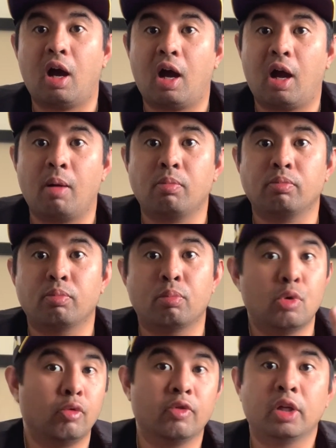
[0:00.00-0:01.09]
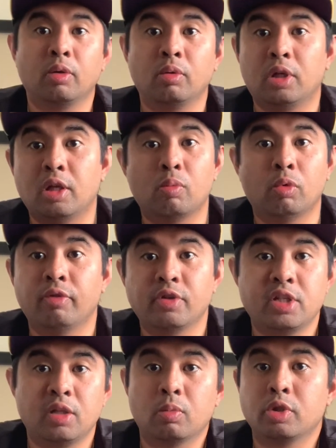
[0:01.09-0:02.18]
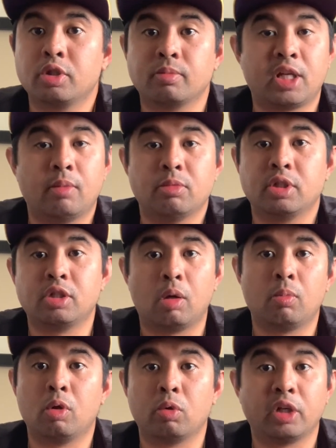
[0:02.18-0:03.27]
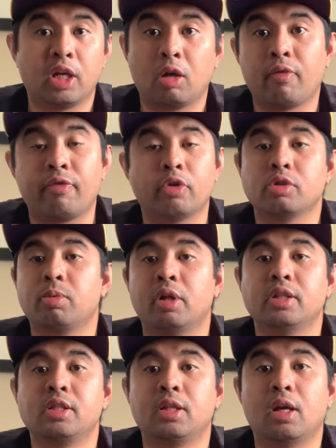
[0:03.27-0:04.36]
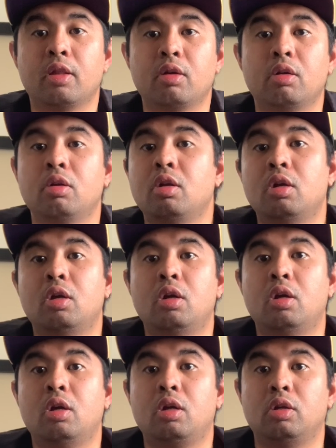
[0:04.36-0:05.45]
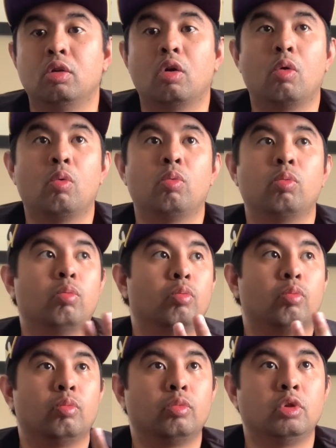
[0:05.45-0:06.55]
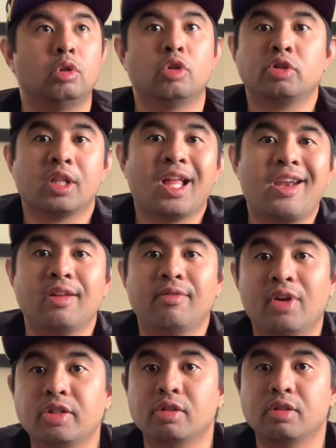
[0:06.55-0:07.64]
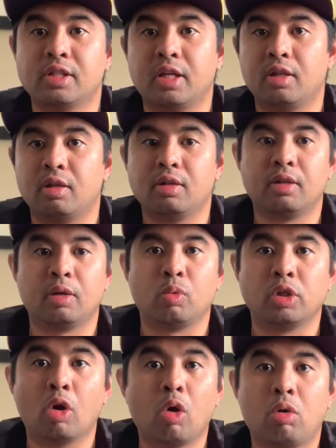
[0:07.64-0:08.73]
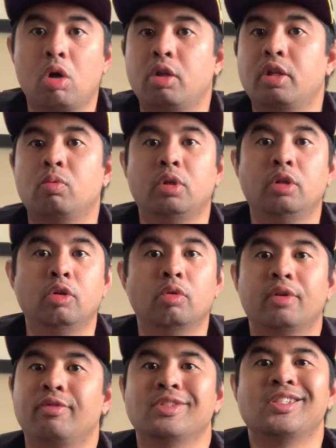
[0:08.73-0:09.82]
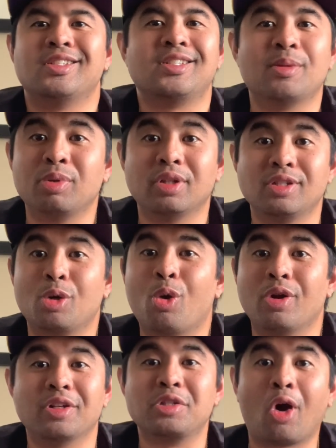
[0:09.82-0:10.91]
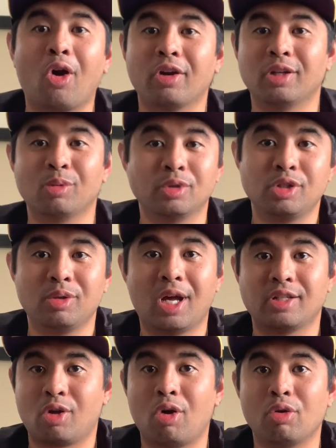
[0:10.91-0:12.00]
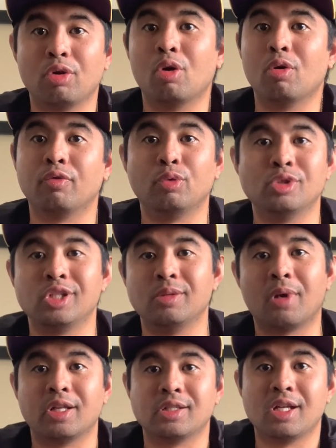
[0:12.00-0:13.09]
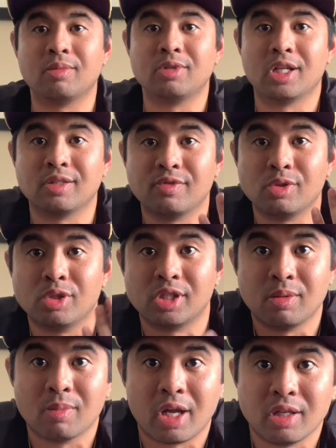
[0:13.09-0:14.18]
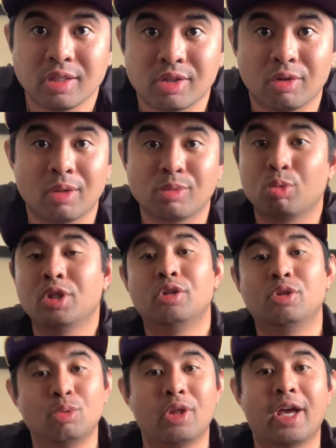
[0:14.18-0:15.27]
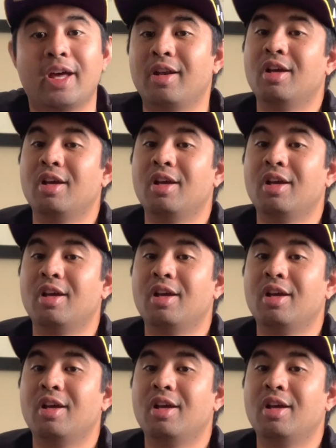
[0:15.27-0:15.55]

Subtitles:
I'm moving in with Fatima sometime this summer. We're getting our first place together. There's a lot of adventures that we go on, that we do. If it's as simple as going to Target, which you guys all know, if you see my Snapchats, if you see my Instagrams, we do that.